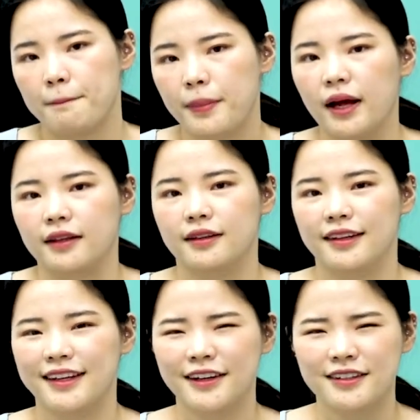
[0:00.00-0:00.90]
But
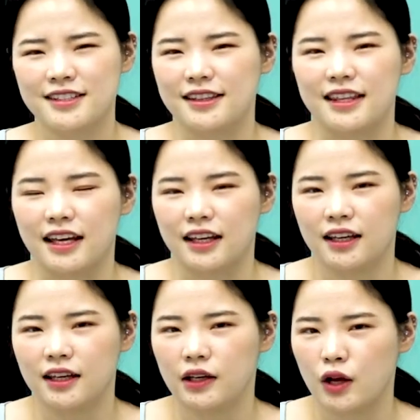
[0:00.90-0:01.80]
here's the thing.
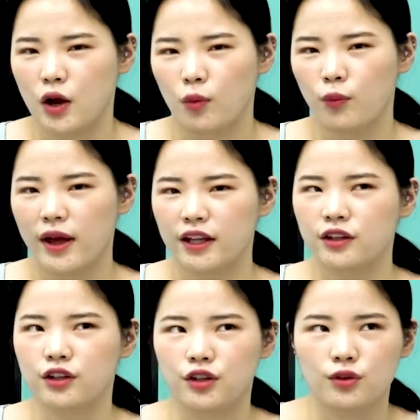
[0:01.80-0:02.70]

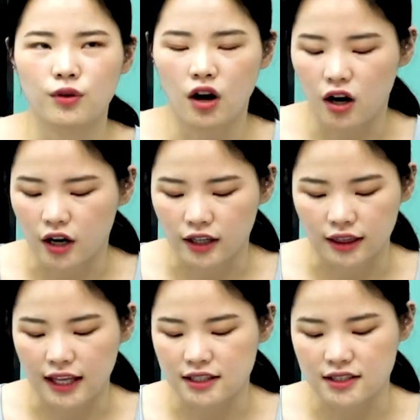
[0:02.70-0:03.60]
When you are,
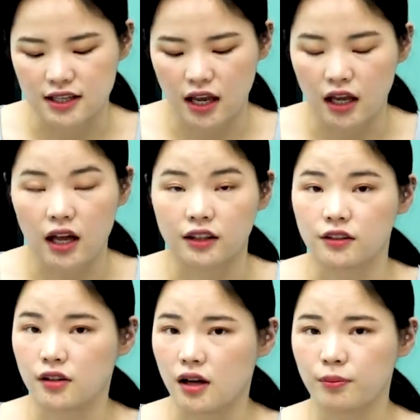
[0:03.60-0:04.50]
let's say, at the
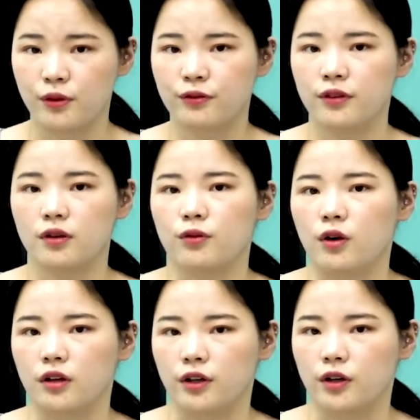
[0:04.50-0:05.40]
top of the
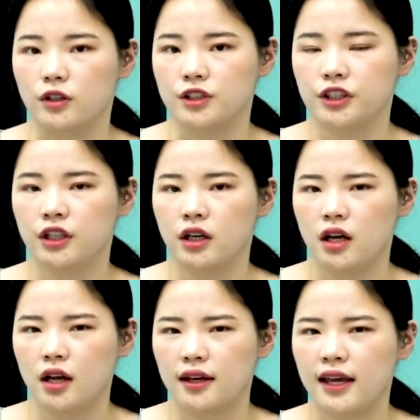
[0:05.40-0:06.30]
roller coaster,
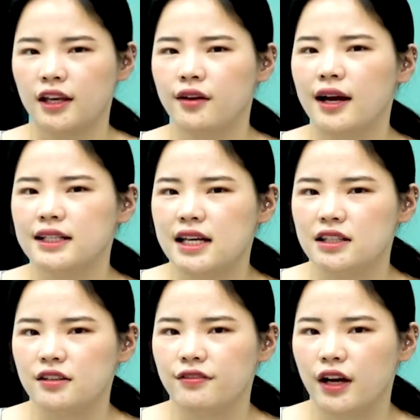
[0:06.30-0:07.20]
can you
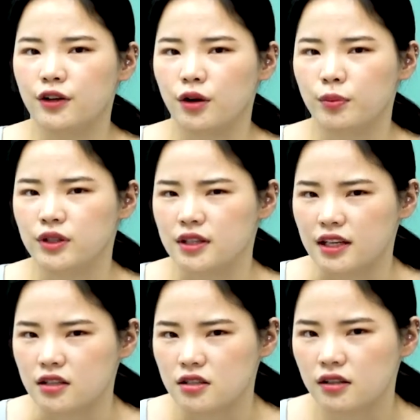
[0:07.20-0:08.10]
identify your
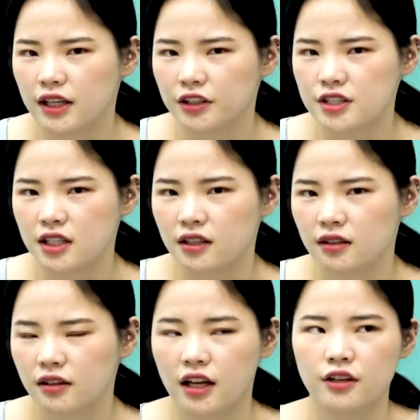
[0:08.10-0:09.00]
potential energy?
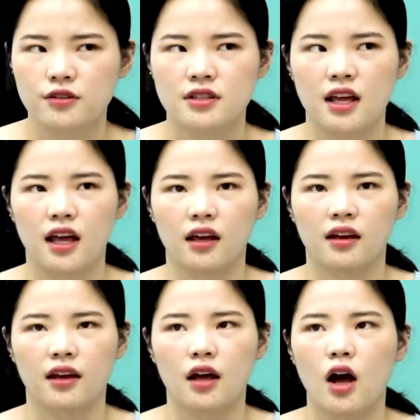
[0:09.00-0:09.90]
Can you say,
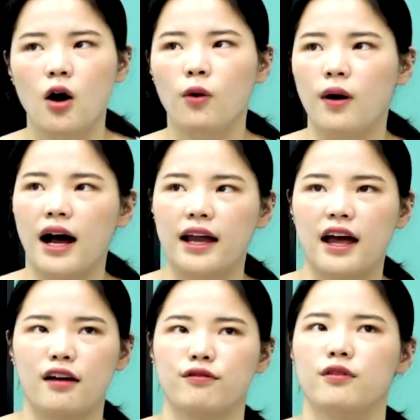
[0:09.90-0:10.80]
oh, I
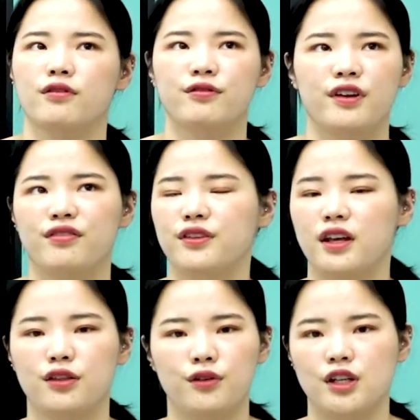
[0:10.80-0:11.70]
have
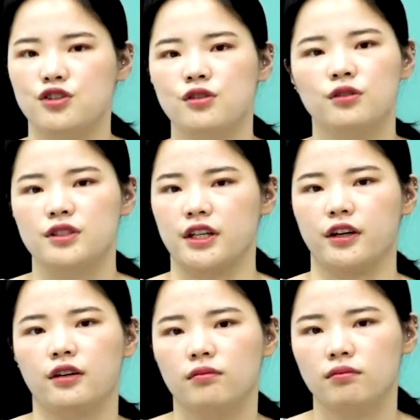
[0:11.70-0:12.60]
53 joules here?